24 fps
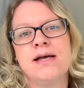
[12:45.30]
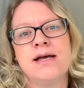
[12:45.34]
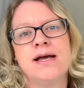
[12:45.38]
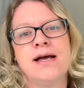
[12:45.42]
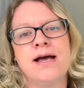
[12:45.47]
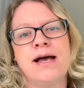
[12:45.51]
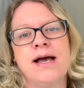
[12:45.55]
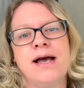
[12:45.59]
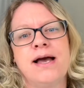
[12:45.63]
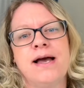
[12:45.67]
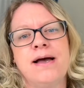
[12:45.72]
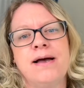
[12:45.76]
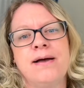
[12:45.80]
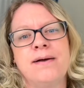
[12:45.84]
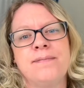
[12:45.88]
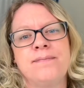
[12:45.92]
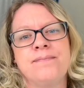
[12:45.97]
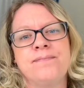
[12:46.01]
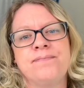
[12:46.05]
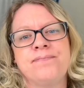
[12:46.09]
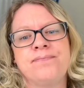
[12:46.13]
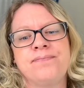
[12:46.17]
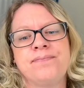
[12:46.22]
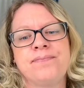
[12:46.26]

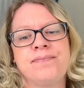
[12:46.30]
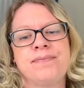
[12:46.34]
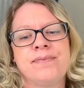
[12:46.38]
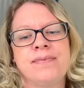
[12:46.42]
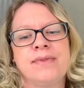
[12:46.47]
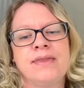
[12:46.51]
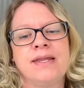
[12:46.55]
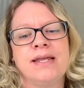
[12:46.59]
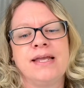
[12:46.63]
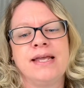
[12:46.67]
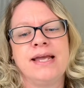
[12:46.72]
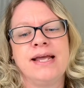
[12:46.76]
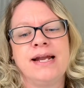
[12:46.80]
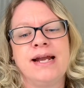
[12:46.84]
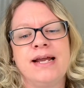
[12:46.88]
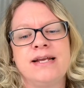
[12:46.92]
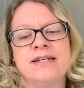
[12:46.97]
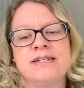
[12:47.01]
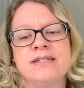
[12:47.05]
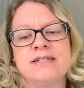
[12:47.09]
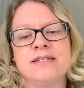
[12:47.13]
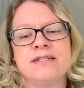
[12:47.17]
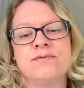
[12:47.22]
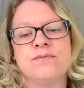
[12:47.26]
Again, I
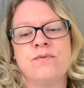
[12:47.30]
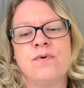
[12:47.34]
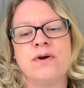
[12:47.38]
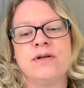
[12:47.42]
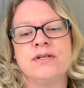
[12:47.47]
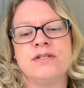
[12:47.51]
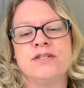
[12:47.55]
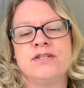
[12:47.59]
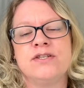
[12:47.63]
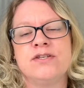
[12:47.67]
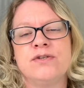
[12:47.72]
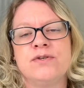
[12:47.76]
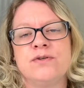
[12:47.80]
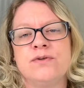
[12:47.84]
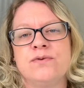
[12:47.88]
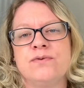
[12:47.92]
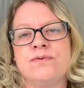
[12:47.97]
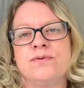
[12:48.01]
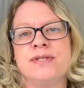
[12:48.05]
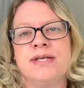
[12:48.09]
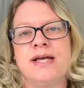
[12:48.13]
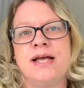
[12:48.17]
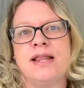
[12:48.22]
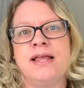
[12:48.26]
just want
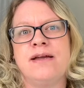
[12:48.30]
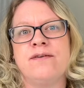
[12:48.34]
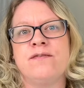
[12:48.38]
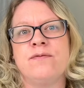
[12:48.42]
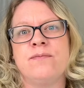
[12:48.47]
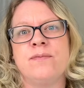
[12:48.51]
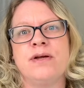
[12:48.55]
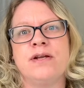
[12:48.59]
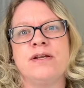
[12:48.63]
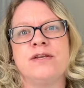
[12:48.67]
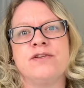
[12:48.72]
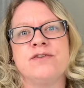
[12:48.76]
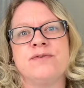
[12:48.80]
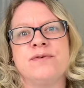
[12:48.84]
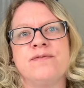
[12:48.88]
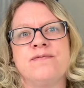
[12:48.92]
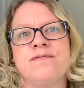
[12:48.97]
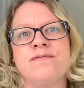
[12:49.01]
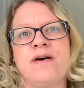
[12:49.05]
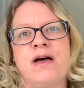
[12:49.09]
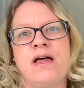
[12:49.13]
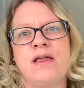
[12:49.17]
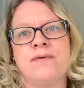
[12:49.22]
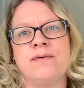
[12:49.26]
to tell everyone who's been
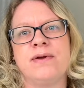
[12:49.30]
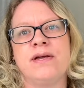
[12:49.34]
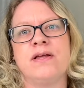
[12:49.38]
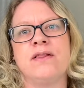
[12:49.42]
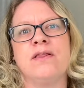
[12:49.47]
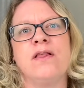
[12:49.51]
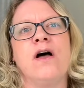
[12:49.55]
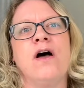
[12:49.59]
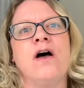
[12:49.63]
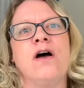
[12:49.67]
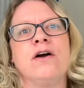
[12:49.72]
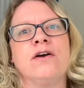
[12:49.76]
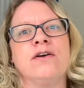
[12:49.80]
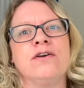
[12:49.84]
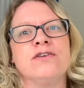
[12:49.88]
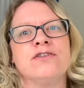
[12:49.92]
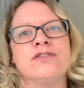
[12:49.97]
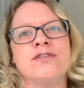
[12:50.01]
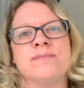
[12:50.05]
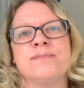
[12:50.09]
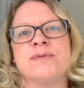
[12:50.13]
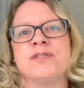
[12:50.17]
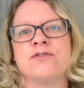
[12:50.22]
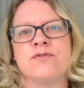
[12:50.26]
following along, who
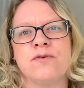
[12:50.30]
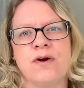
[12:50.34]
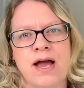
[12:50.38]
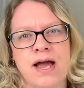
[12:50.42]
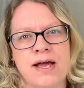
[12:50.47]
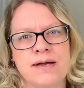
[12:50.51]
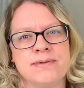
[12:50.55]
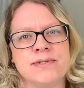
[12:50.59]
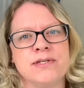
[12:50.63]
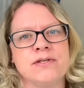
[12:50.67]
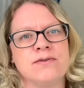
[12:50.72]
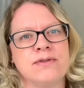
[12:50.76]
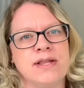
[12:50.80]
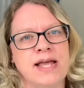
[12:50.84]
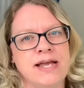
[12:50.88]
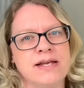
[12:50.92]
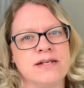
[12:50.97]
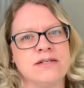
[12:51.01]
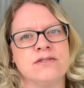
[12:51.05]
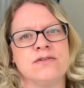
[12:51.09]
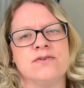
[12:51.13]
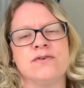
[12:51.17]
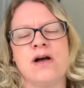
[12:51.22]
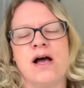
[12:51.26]
subscribes, who
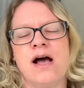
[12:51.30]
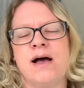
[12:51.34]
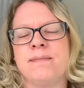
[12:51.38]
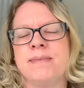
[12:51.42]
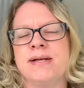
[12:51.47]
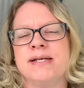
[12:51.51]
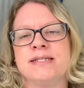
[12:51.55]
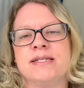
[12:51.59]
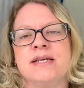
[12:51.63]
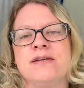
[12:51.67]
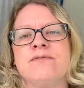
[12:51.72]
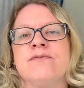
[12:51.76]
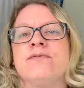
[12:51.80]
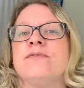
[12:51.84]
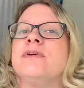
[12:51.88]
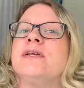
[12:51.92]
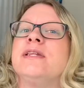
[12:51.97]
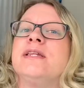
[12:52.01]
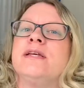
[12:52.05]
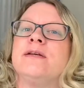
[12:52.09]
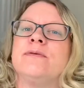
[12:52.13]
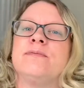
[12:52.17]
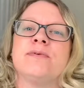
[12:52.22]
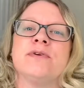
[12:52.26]
likes, who comments, I
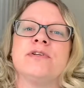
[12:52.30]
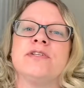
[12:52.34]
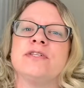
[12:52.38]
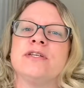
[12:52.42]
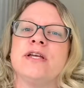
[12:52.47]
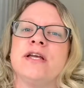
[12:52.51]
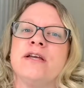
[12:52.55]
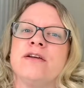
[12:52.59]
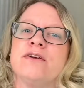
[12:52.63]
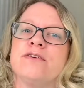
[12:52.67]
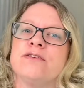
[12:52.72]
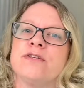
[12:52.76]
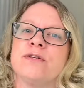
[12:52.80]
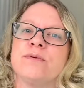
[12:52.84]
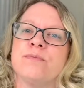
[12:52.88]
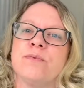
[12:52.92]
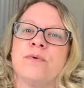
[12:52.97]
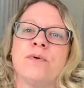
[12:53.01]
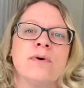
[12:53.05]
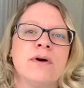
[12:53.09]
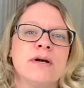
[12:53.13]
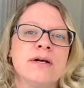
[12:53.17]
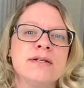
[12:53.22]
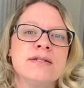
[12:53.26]
really appreciate your
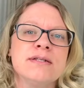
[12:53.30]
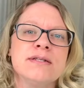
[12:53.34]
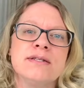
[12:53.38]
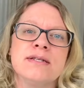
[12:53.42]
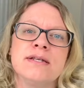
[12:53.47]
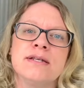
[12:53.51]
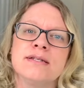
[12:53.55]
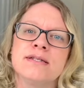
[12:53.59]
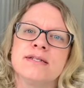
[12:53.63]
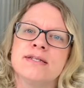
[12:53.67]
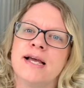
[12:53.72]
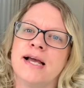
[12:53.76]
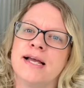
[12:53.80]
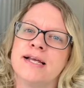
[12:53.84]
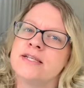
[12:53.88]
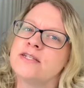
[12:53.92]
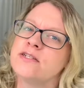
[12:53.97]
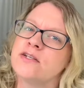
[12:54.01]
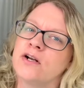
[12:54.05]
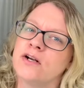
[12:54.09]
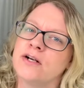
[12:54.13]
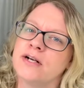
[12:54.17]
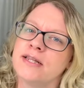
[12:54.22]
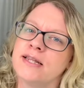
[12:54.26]
support since I
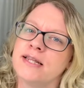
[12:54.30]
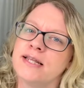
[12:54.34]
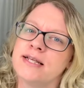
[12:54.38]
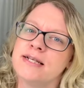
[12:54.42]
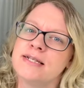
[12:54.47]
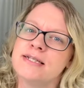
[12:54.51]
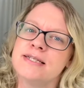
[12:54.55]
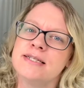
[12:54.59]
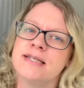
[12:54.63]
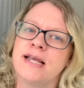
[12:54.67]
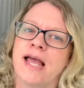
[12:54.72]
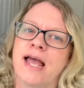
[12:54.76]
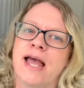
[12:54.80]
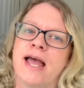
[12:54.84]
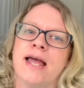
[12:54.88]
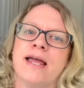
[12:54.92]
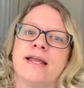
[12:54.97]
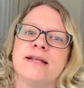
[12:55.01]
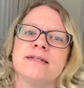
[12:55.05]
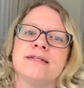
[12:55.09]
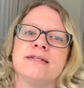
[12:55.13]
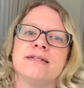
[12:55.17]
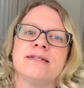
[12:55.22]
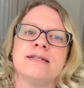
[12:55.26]
started this,
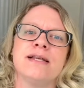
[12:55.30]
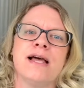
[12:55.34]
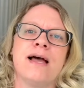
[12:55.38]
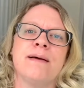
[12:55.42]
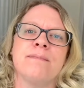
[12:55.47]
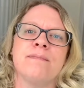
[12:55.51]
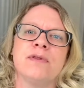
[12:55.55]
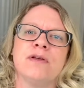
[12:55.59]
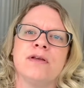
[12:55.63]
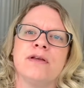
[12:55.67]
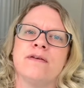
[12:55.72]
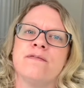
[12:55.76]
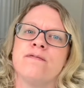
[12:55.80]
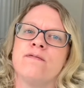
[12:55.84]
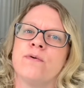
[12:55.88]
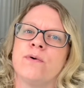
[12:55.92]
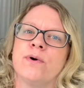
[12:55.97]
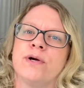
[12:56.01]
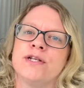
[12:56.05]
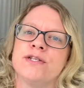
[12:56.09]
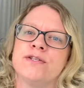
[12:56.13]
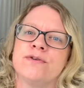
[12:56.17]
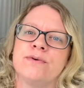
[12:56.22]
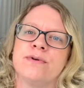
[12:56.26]
and I'm looking
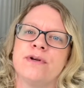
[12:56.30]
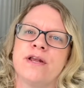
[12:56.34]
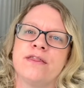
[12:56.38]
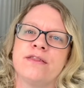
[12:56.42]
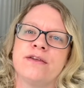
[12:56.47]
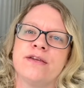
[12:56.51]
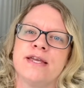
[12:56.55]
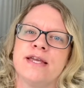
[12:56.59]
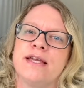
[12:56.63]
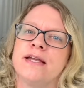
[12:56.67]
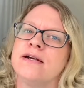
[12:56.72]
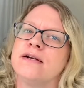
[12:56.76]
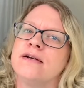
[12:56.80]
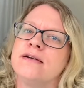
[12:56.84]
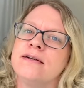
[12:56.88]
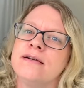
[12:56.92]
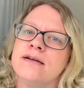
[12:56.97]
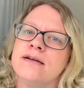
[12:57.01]
forward to another year.